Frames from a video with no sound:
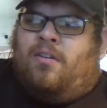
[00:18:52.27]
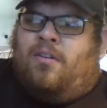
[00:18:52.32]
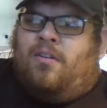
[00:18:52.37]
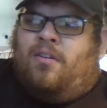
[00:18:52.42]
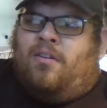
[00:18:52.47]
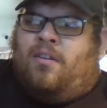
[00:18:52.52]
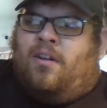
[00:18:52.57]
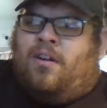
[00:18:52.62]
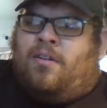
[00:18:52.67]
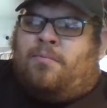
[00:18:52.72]

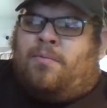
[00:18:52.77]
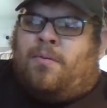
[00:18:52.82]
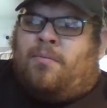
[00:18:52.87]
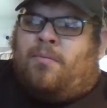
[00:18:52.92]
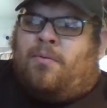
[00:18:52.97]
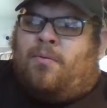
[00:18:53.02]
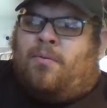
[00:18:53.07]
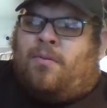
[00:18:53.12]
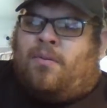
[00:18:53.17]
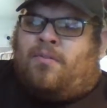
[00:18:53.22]
and a lot of
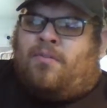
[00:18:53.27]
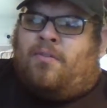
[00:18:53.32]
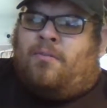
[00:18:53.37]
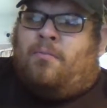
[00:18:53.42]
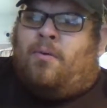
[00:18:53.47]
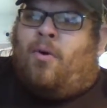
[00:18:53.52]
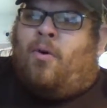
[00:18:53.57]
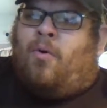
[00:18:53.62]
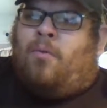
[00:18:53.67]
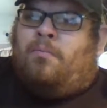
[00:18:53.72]
people work from
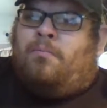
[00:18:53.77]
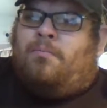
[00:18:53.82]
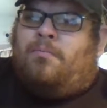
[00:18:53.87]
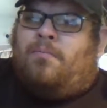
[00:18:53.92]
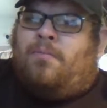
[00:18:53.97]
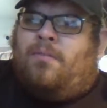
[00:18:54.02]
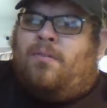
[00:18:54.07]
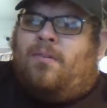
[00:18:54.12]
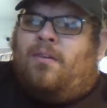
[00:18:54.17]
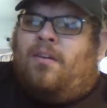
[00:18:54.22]
home,
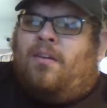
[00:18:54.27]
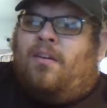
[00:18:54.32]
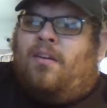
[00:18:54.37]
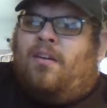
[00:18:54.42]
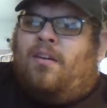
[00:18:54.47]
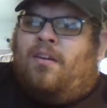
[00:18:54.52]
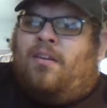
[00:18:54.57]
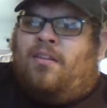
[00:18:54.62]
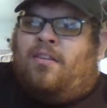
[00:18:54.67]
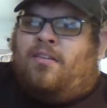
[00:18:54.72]

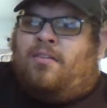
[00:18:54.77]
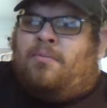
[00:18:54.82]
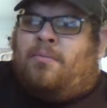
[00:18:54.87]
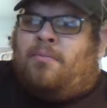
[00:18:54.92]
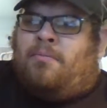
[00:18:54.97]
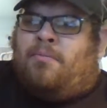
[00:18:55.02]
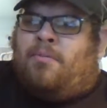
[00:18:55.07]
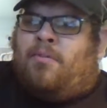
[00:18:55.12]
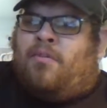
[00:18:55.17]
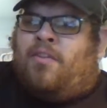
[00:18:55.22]
and it's
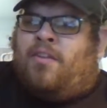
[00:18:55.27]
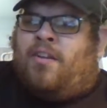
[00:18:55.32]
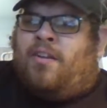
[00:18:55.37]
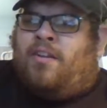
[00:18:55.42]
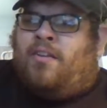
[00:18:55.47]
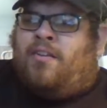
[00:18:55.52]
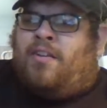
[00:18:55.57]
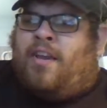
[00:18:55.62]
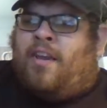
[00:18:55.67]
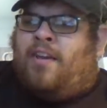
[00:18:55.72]
been proven
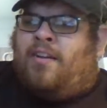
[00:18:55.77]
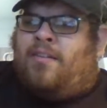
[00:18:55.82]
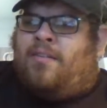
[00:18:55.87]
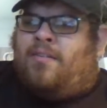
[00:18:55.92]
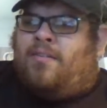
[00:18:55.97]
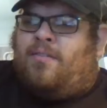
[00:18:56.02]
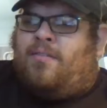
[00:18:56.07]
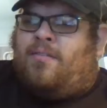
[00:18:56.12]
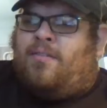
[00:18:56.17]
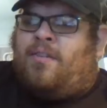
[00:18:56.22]
that you
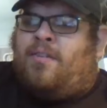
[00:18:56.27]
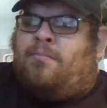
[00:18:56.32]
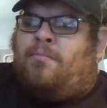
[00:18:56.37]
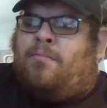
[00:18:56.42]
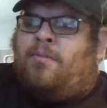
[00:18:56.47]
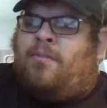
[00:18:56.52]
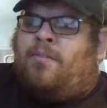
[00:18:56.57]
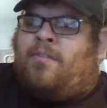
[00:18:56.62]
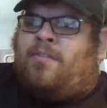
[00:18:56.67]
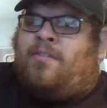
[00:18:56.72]
can get
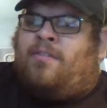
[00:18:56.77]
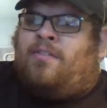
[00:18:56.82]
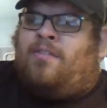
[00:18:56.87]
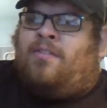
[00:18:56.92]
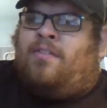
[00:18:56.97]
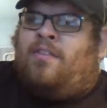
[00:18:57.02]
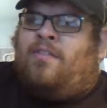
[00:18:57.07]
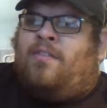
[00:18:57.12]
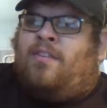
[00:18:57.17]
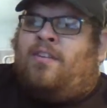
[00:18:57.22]

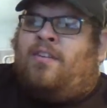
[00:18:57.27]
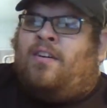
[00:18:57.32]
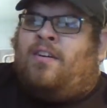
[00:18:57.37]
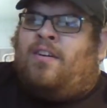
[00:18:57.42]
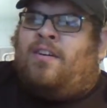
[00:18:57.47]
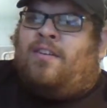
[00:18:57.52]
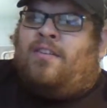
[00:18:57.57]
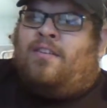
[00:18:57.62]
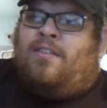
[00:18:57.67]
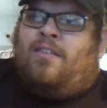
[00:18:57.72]
productivity
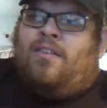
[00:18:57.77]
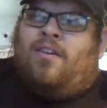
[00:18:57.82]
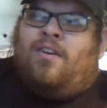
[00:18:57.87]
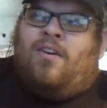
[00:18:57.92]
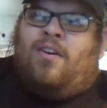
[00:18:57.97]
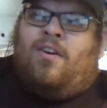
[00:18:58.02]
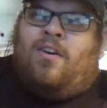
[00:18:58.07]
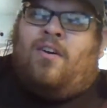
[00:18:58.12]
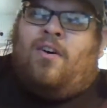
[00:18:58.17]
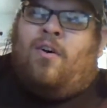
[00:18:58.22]
done at
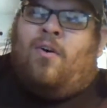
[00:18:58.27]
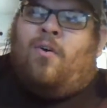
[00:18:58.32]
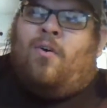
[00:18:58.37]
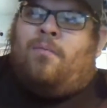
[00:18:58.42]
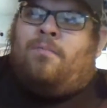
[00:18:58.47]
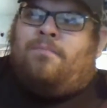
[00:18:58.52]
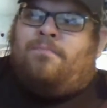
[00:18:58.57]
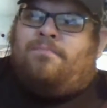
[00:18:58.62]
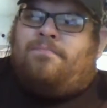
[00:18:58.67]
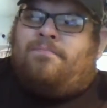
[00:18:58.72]

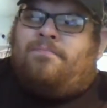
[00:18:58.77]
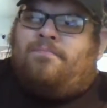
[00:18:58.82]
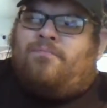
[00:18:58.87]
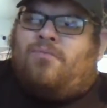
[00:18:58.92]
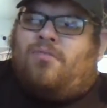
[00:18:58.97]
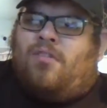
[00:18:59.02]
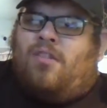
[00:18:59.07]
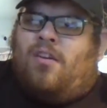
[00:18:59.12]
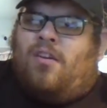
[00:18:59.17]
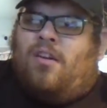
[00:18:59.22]
home.
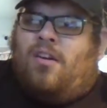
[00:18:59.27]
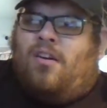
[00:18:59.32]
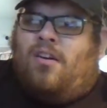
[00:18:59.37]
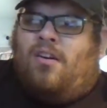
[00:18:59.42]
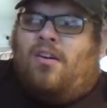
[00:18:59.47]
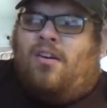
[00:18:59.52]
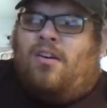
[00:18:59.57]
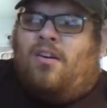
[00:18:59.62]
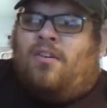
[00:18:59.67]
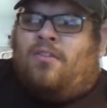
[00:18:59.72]

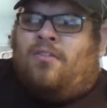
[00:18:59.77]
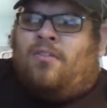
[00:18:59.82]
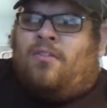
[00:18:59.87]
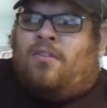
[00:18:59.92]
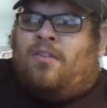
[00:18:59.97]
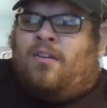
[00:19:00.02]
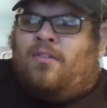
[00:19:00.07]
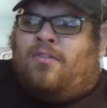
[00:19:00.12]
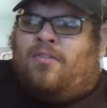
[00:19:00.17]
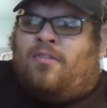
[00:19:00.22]
So a
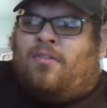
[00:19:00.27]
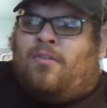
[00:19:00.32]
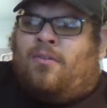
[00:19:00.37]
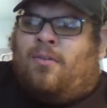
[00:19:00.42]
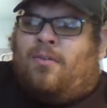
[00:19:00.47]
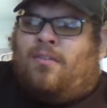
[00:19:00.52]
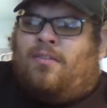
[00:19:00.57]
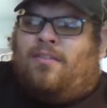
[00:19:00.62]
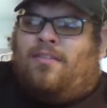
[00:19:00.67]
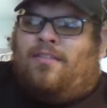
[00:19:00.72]
lot of
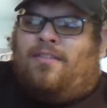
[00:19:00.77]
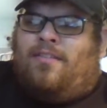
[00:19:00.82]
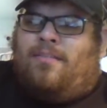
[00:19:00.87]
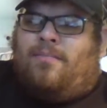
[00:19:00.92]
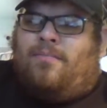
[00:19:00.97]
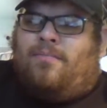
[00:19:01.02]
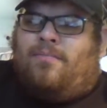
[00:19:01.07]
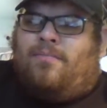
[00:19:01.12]
schools,